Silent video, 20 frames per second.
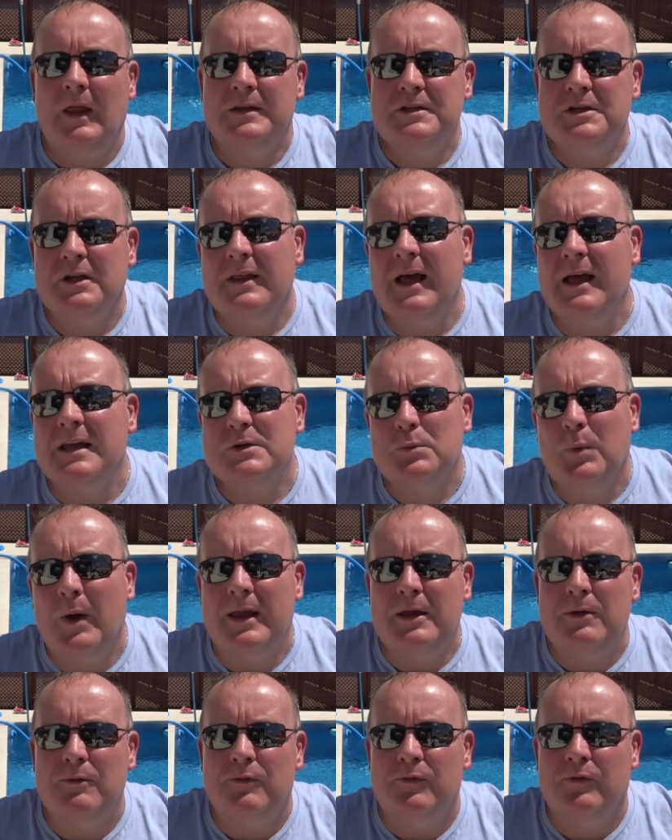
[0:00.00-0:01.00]
So that's
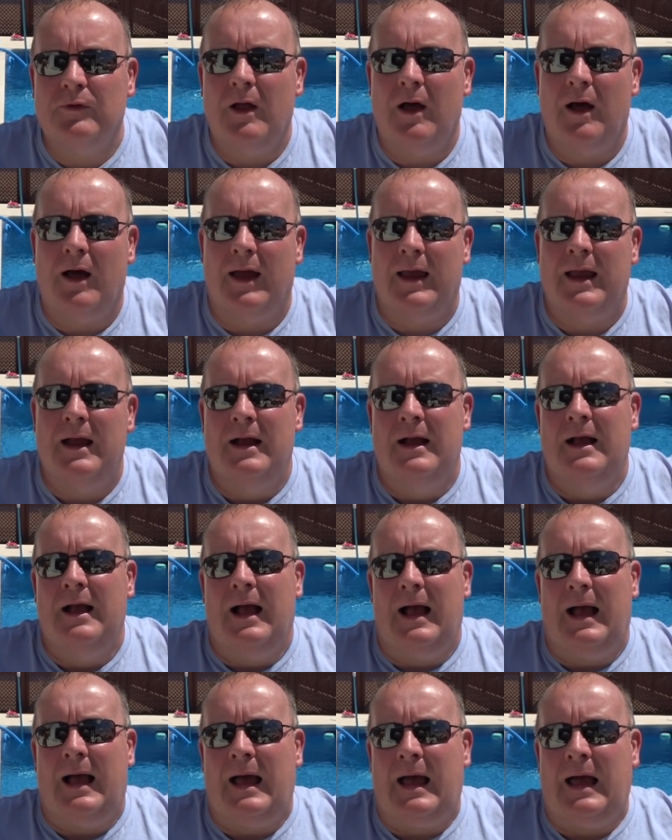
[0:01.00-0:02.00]
where you fly,
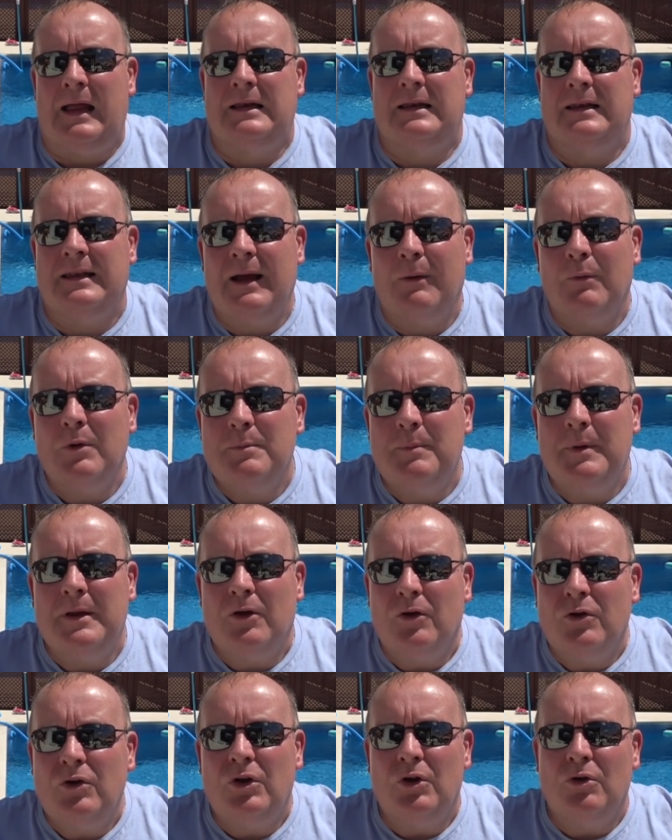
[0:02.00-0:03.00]
and that would be
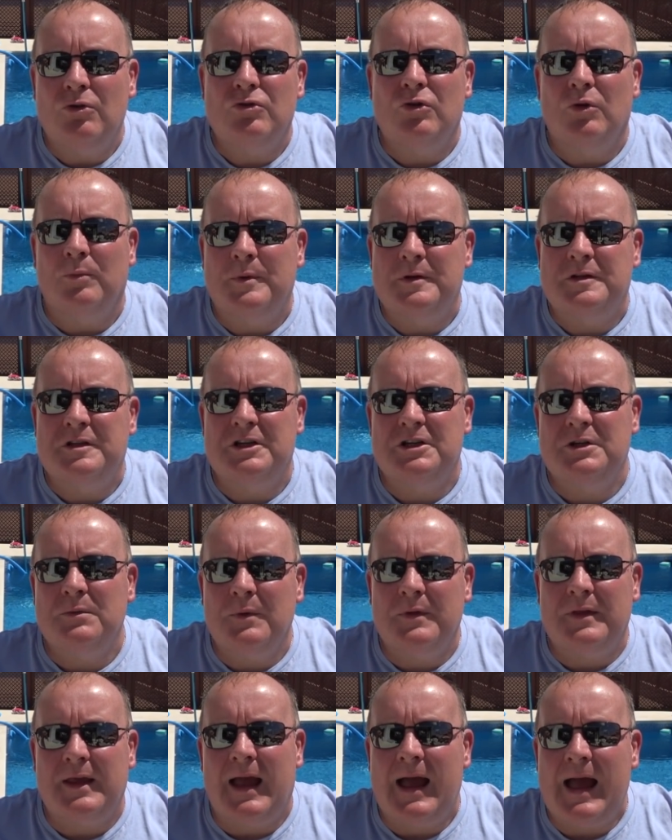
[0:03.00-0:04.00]
your neutral position
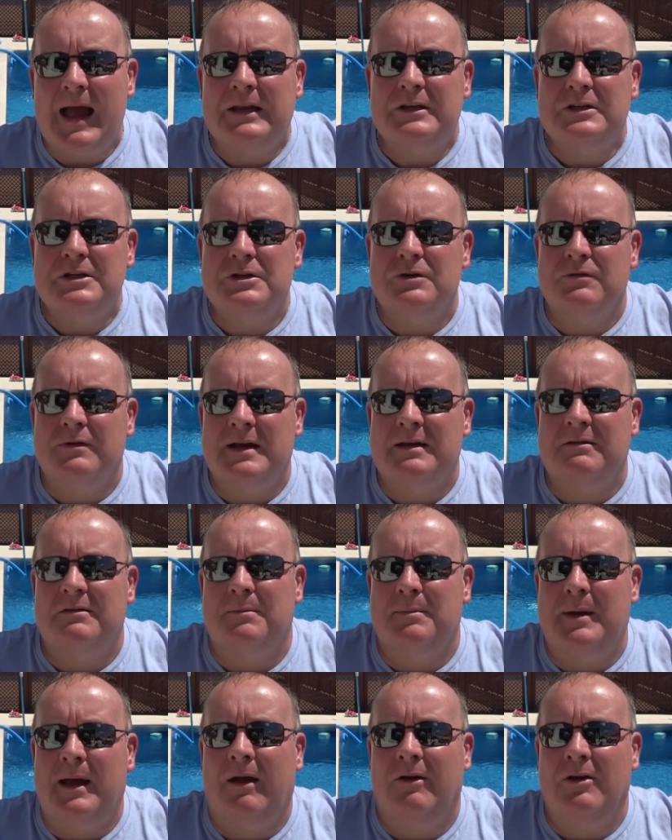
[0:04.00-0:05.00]
with your hands around
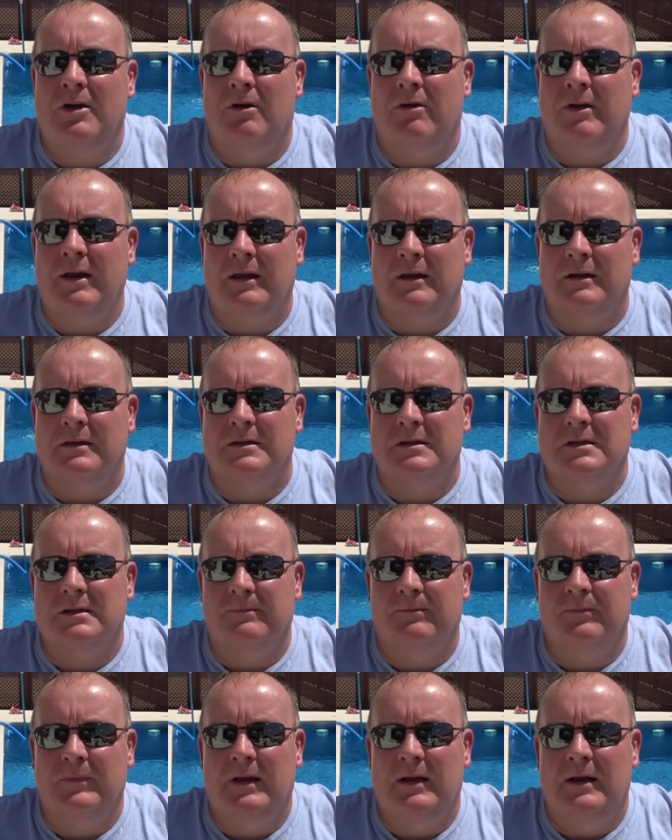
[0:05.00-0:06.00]
about your ears.
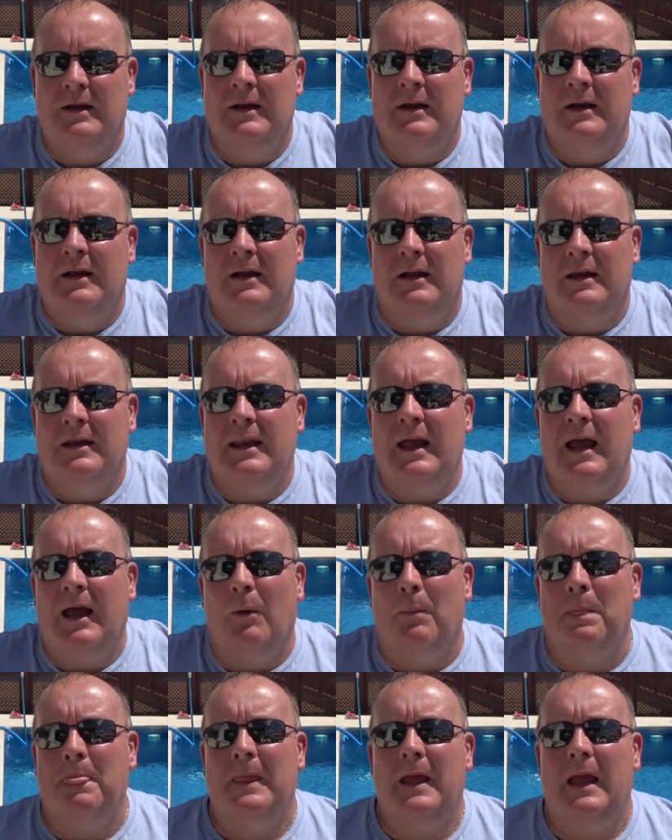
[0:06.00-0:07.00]

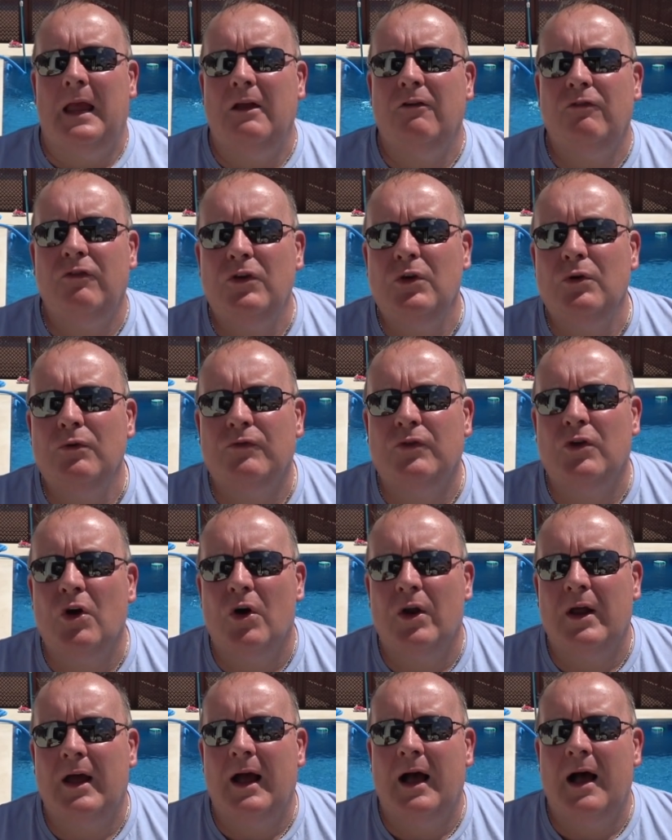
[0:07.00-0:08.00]
Now, if you've
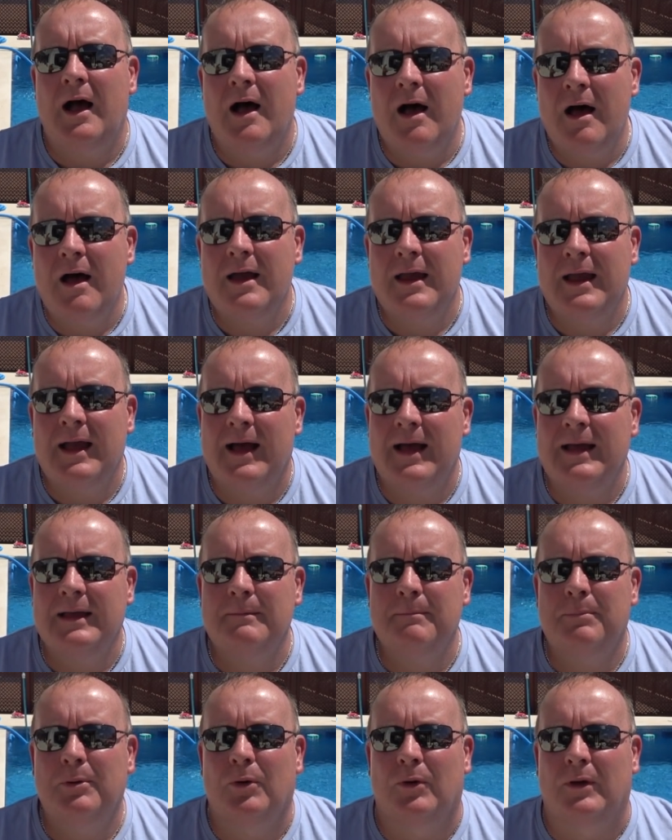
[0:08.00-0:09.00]
got a high
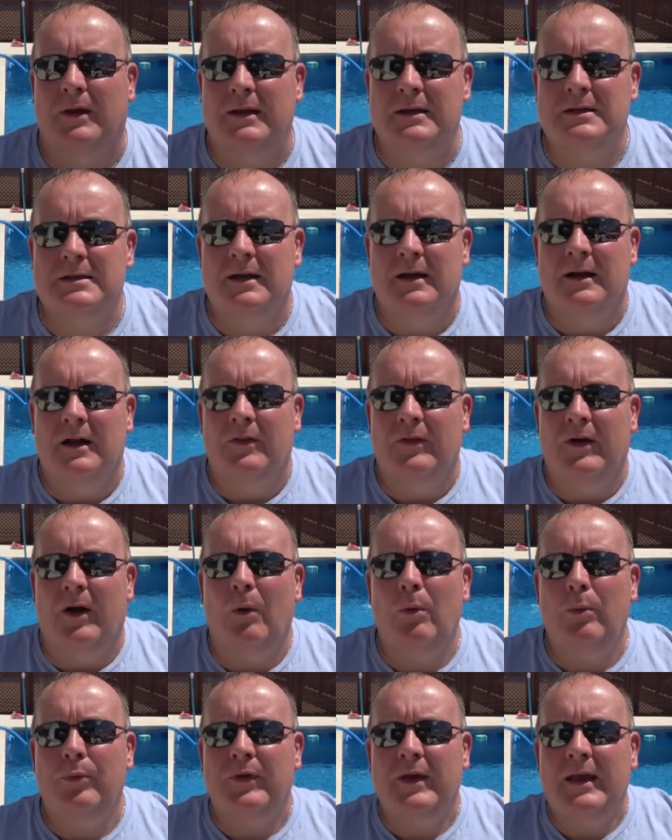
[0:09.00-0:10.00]
hang point, the
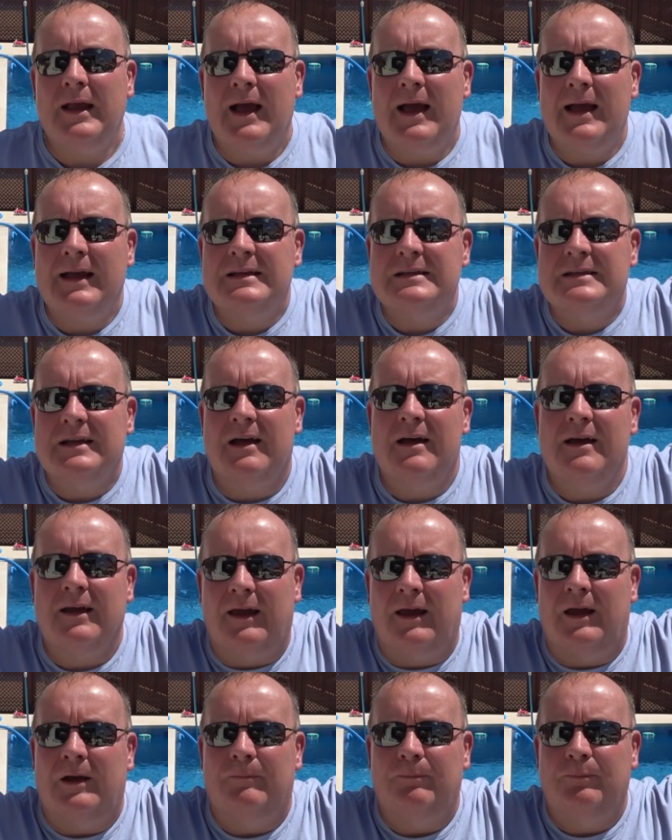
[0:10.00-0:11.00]
whole thing hangs higher.